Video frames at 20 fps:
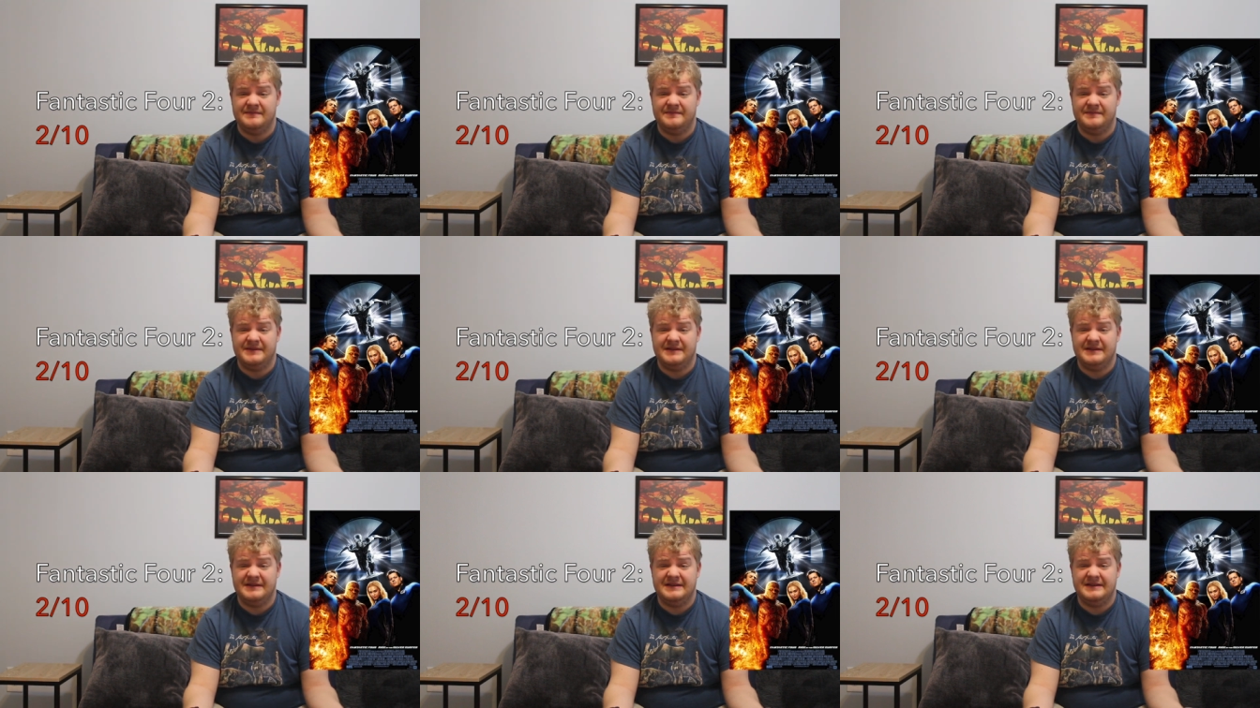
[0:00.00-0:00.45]

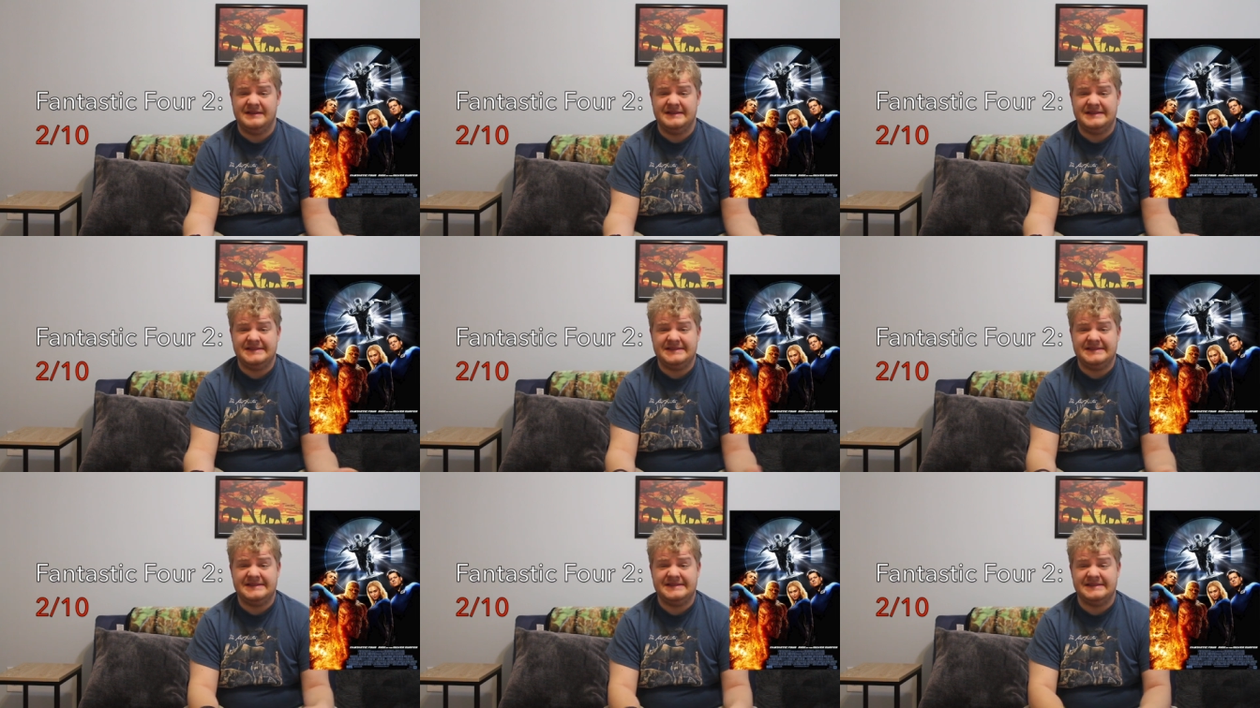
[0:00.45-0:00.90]
But,
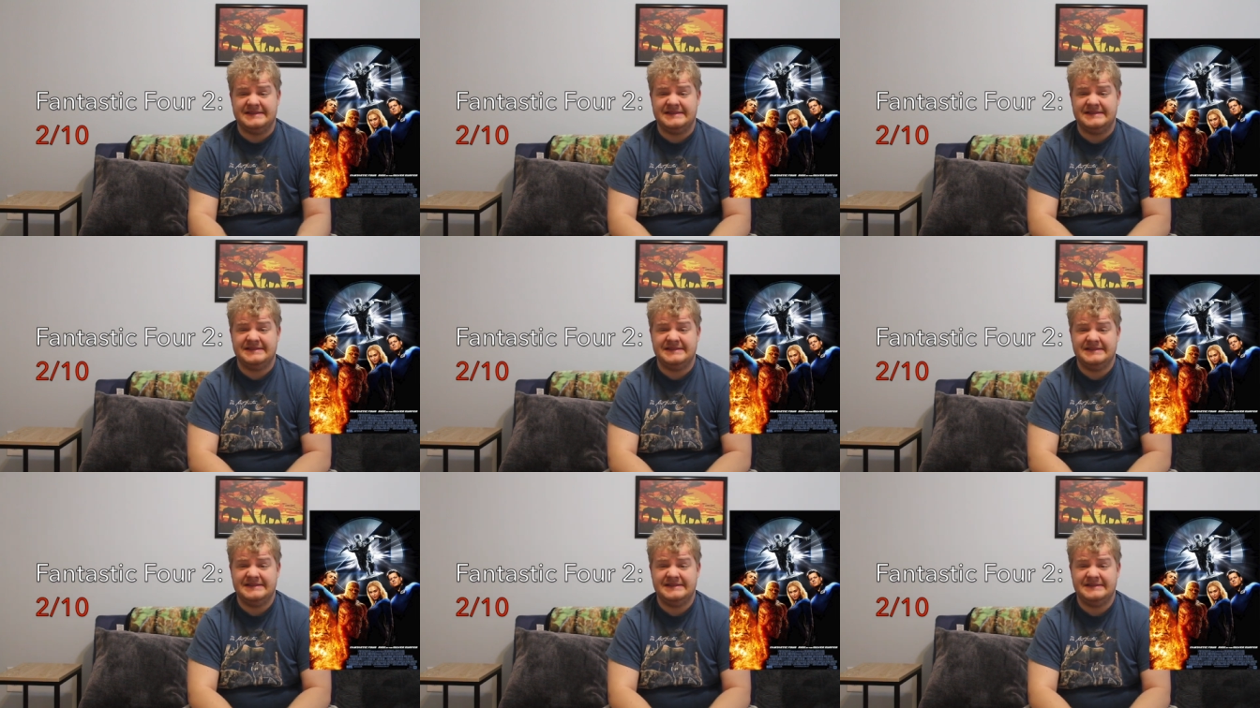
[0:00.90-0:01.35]

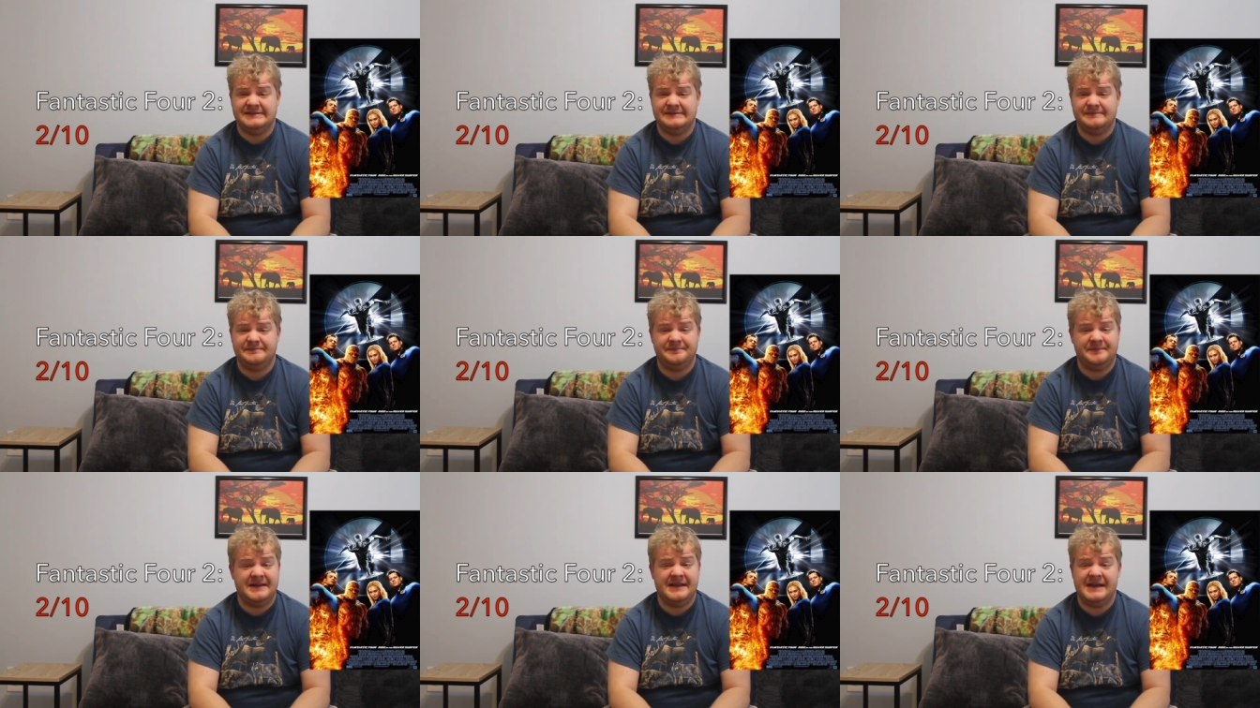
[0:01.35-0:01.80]

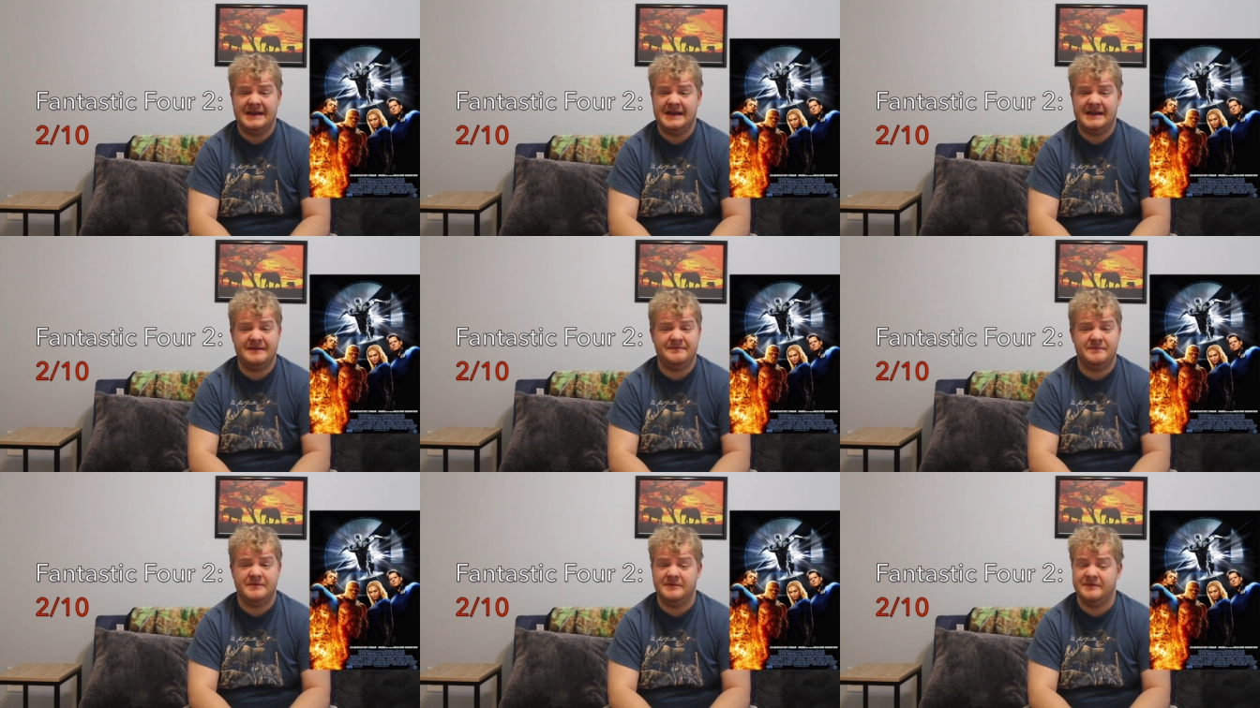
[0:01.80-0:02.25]

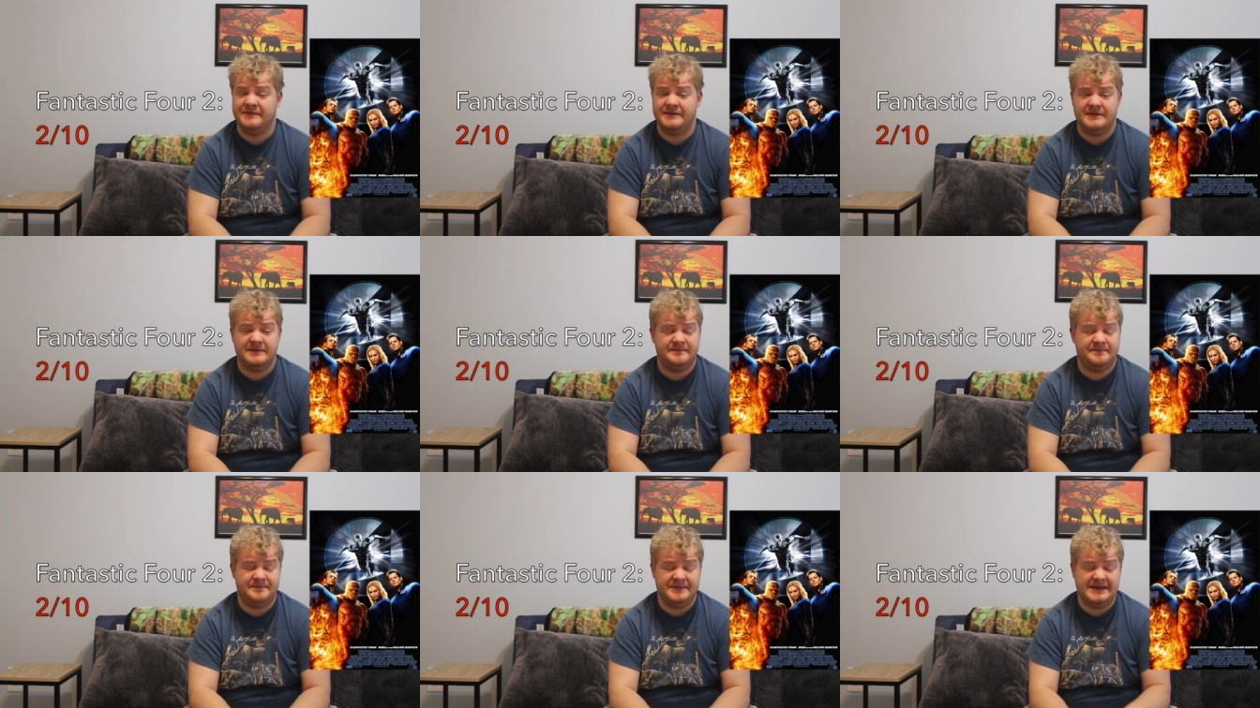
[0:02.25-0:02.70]
bad
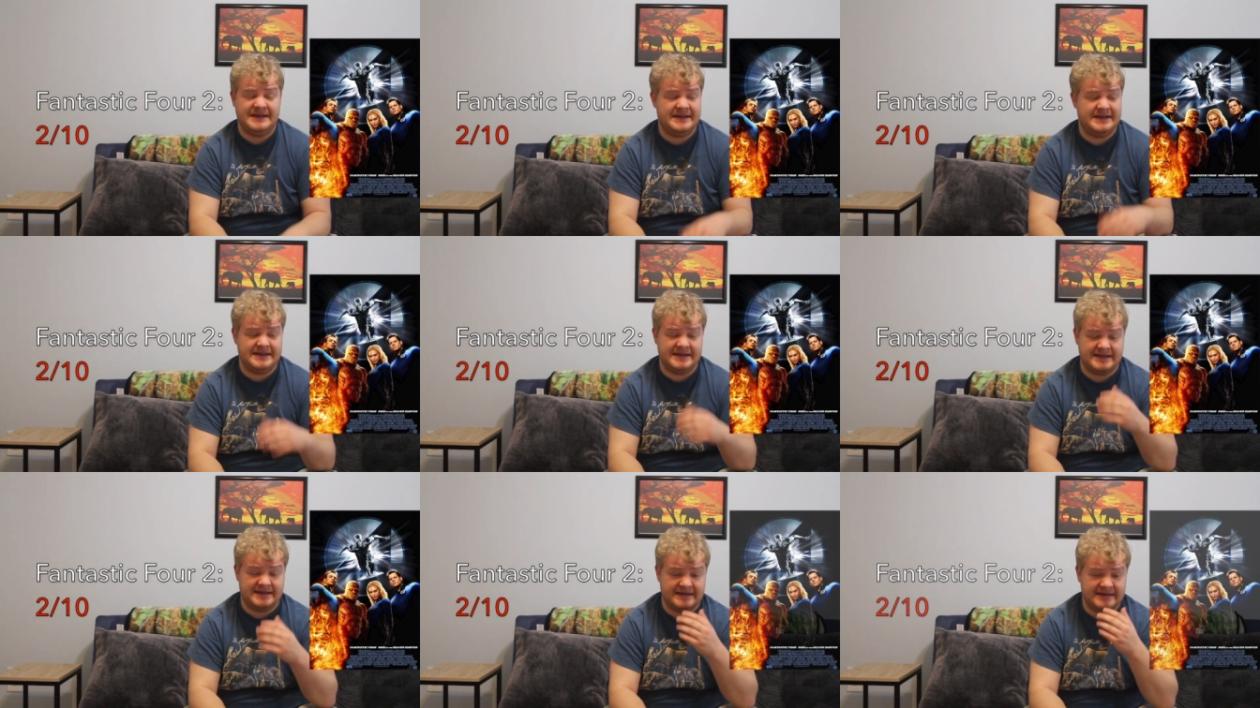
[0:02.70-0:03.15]
movie.
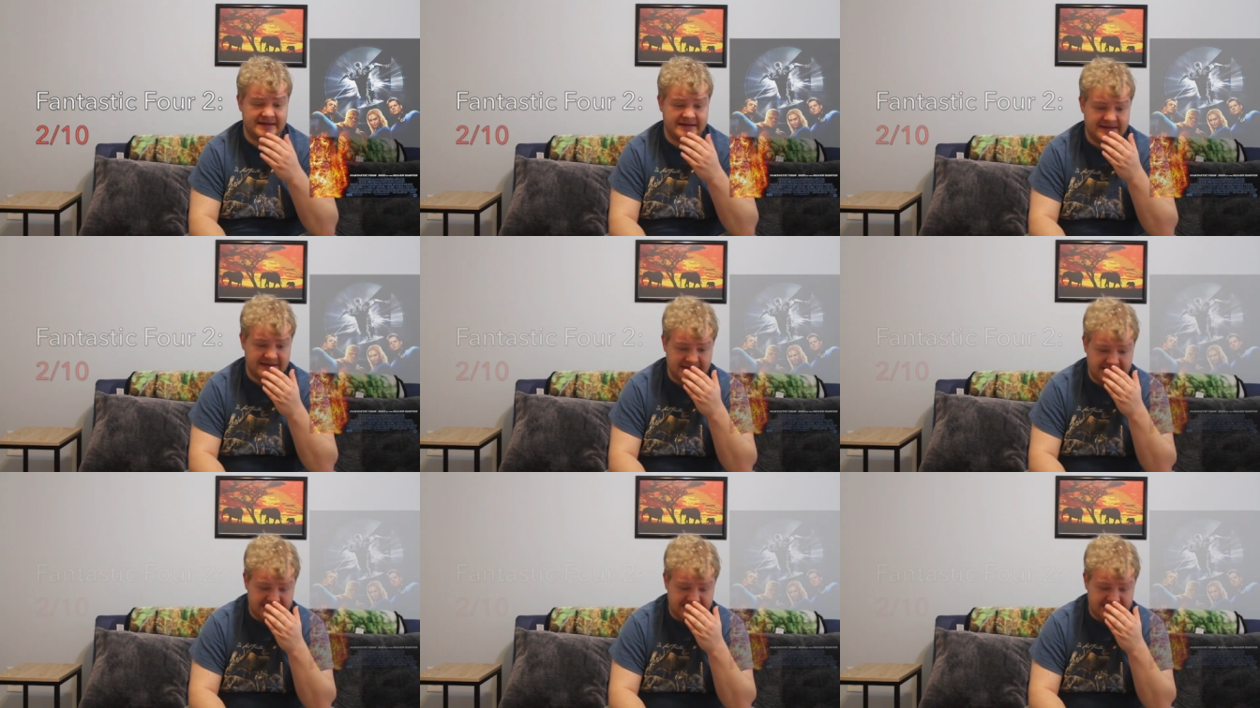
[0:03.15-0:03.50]
Bad.